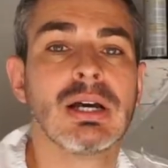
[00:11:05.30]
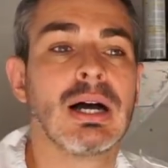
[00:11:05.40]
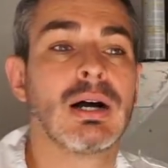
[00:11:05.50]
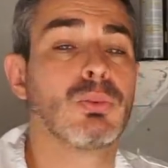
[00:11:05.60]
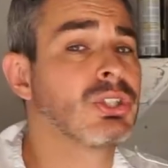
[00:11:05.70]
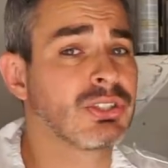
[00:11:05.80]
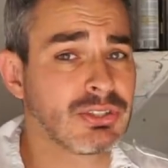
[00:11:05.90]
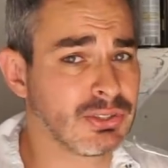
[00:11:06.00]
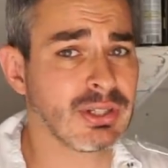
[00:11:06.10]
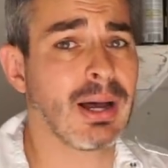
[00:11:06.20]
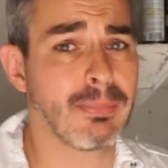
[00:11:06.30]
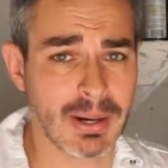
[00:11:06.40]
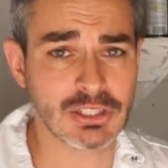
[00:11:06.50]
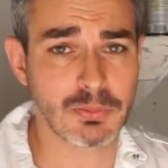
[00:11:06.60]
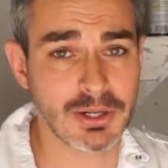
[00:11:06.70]
uh, which is still a
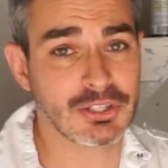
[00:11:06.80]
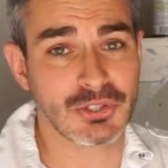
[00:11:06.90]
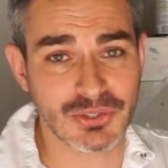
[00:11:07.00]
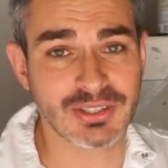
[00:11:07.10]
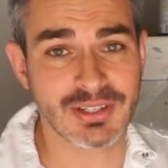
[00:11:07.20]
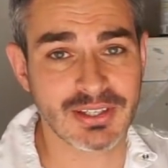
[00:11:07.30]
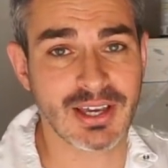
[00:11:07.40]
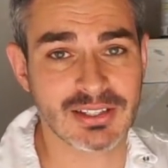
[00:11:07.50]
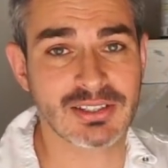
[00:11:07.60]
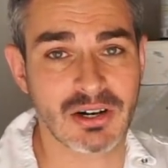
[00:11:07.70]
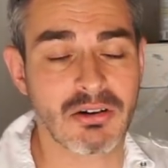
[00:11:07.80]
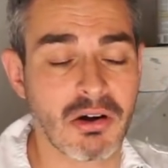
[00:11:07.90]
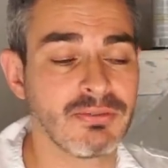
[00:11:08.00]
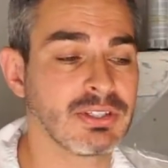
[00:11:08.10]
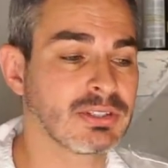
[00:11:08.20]
much better choice than a gas car,
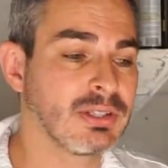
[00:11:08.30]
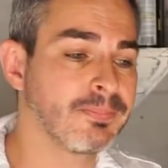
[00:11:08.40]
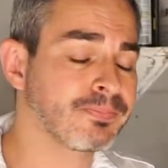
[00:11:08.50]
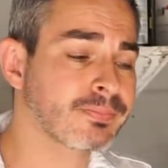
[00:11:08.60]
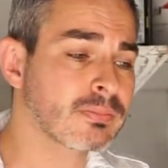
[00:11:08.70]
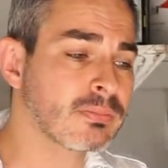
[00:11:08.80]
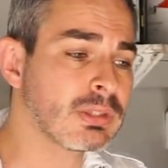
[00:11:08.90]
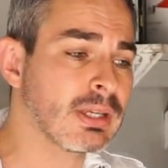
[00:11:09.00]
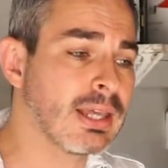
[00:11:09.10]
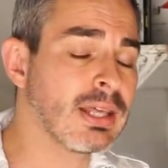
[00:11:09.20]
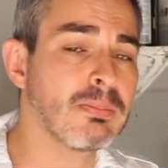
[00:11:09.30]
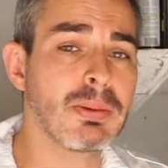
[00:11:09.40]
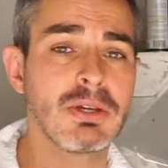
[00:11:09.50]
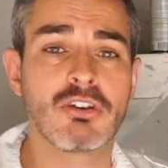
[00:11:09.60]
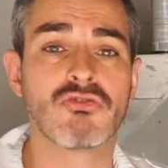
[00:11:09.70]
obviously. And then
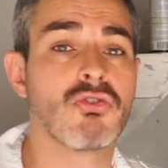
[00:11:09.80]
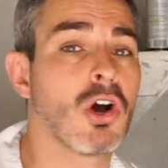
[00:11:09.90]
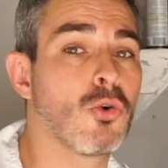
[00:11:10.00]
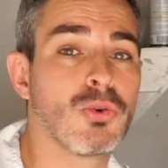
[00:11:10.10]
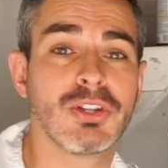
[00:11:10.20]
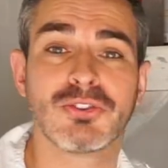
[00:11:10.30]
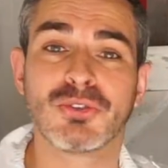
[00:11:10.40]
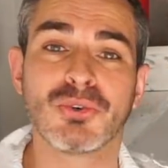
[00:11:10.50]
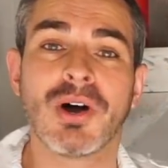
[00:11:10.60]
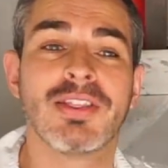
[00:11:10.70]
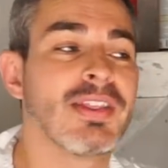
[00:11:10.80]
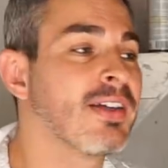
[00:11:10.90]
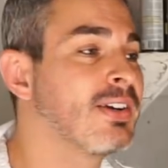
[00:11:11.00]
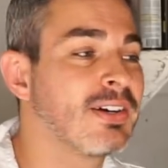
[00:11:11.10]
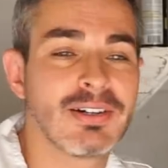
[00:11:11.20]
maybe grow into
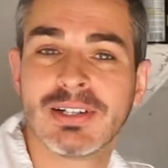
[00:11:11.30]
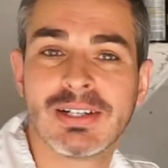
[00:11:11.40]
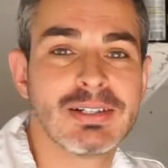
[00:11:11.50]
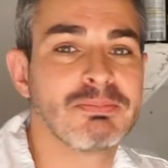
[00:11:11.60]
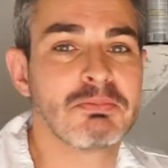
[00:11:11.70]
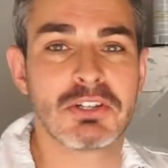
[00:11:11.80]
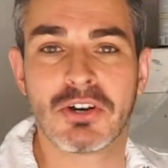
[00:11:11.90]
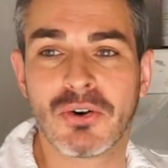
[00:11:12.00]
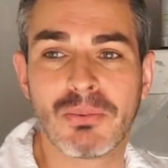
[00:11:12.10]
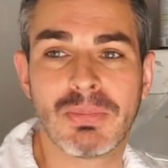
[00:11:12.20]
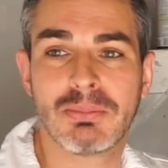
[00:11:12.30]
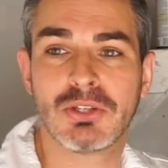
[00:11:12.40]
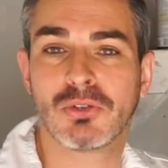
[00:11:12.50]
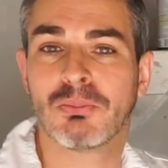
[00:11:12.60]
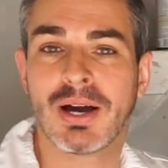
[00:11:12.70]
another, you know, maybe
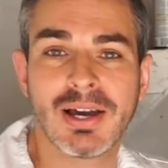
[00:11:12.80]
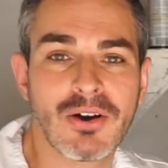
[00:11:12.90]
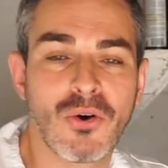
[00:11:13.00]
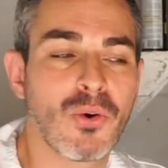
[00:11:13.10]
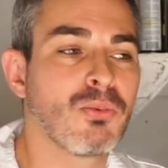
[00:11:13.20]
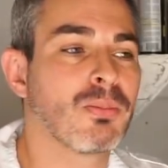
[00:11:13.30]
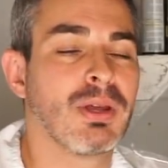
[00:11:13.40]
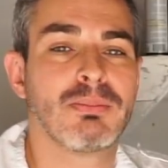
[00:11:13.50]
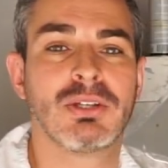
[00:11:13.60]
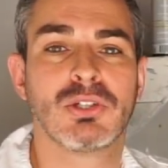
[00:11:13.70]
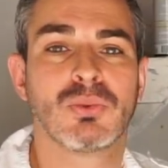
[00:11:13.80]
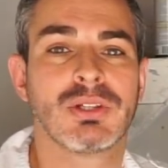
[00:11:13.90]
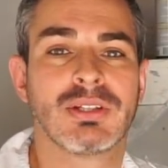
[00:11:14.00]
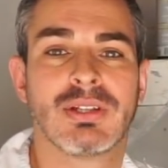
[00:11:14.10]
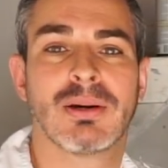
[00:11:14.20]
you'll buy a home, or maybe you
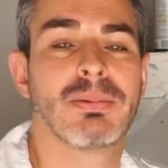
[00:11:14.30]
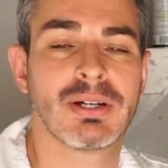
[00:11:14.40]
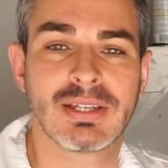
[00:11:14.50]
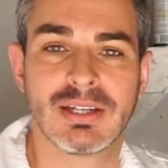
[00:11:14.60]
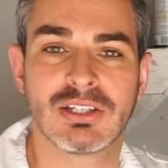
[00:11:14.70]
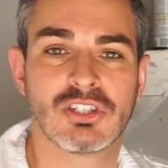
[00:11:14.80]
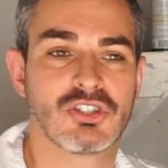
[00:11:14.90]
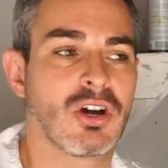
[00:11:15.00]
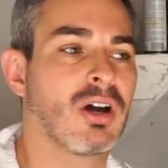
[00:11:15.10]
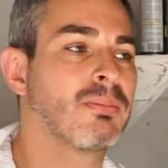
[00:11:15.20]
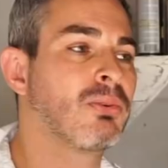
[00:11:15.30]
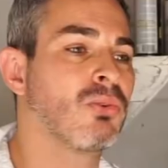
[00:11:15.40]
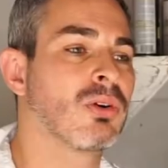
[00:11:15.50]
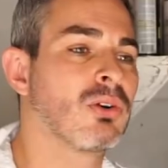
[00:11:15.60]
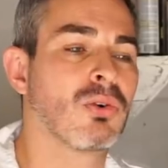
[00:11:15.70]
will end up uh, getting a job
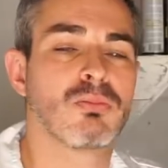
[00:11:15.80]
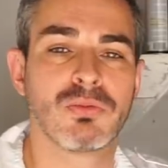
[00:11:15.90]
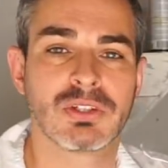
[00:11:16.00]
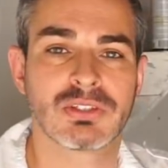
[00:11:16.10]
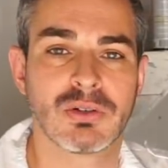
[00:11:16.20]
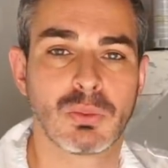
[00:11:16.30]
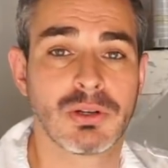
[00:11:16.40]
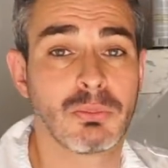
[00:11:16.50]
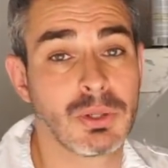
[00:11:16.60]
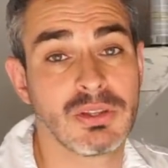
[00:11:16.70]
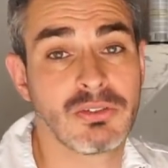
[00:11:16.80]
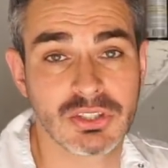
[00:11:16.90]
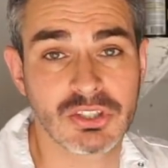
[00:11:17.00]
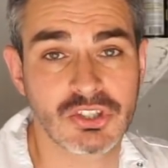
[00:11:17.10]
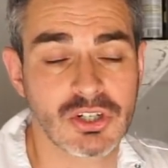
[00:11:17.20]
or, or moving somewhere when there
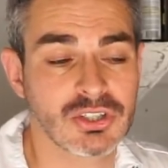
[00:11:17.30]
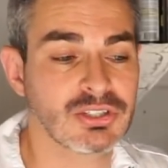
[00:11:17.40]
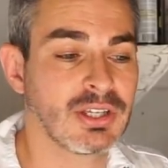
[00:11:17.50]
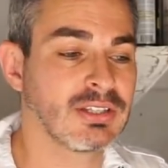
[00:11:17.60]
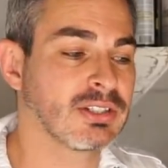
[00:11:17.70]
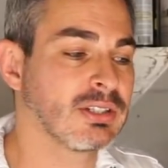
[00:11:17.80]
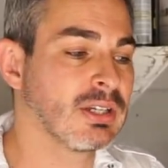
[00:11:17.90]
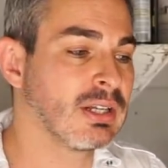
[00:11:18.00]
is a charging station.